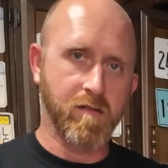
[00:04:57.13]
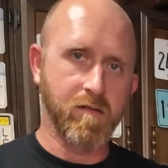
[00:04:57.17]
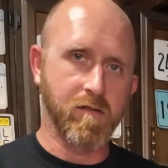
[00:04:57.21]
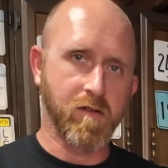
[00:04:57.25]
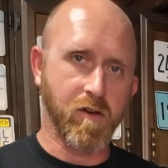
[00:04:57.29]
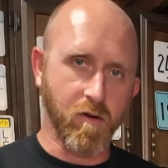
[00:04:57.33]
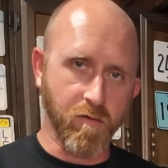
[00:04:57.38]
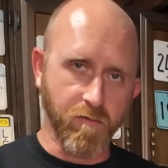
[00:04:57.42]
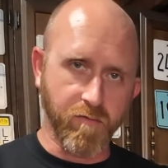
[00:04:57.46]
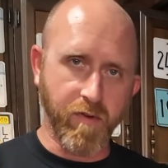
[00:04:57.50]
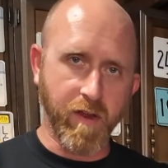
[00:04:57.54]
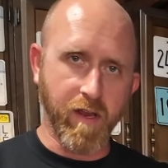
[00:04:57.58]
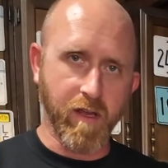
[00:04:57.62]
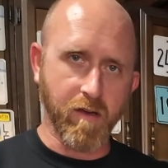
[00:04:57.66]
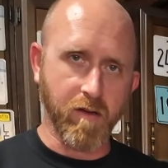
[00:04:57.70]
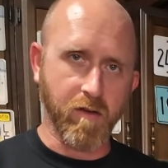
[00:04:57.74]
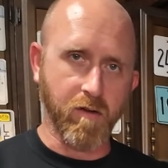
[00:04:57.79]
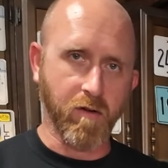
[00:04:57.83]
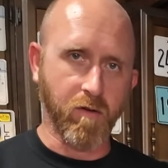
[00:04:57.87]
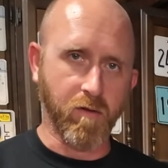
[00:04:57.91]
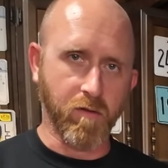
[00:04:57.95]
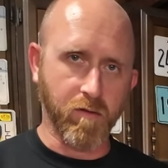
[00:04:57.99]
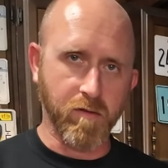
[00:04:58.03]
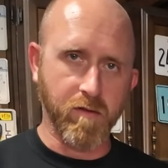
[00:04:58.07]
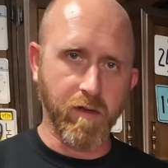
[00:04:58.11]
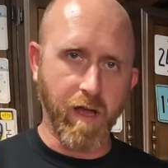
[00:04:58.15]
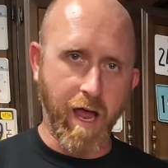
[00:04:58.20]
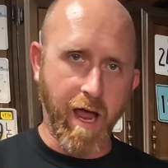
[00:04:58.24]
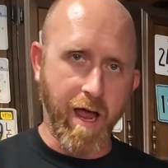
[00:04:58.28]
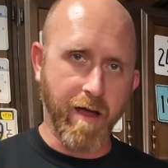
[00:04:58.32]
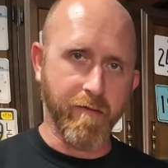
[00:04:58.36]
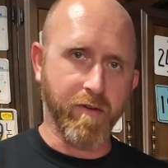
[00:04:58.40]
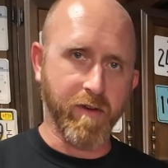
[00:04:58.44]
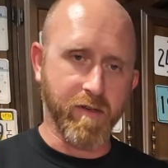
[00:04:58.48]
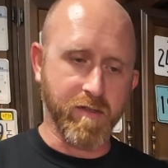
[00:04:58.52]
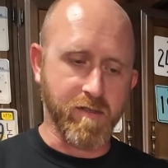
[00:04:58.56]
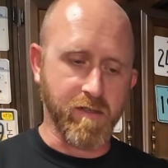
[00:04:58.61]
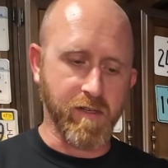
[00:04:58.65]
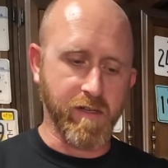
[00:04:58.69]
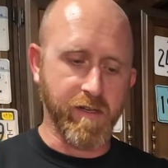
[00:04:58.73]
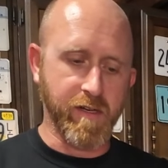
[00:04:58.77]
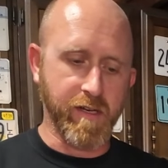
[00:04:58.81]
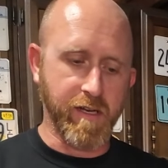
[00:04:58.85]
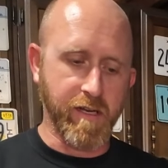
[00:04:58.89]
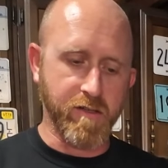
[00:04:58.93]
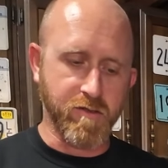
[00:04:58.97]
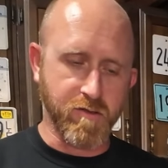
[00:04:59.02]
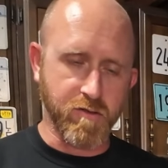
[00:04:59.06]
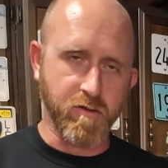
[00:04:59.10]
your vehicle, obviously, to
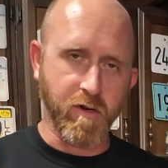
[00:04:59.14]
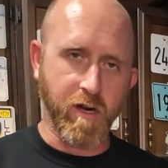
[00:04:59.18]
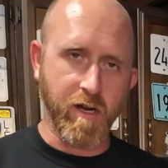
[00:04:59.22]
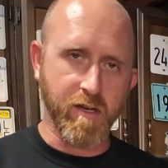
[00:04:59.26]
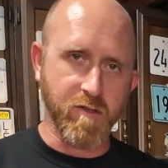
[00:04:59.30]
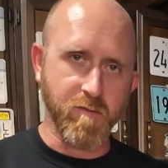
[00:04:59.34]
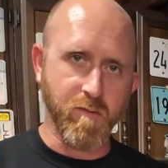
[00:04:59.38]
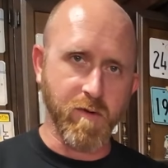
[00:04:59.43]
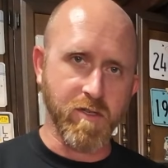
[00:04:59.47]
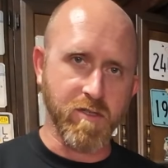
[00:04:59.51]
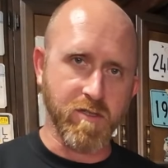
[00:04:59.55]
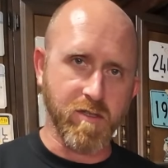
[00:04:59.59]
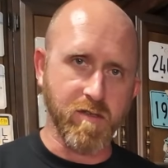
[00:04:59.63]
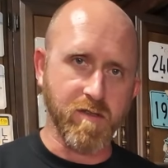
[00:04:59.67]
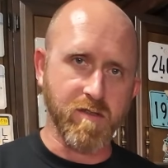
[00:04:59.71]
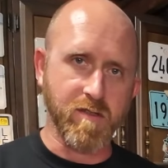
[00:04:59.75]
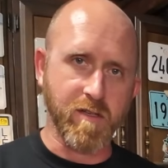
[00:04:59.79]
get your transmission and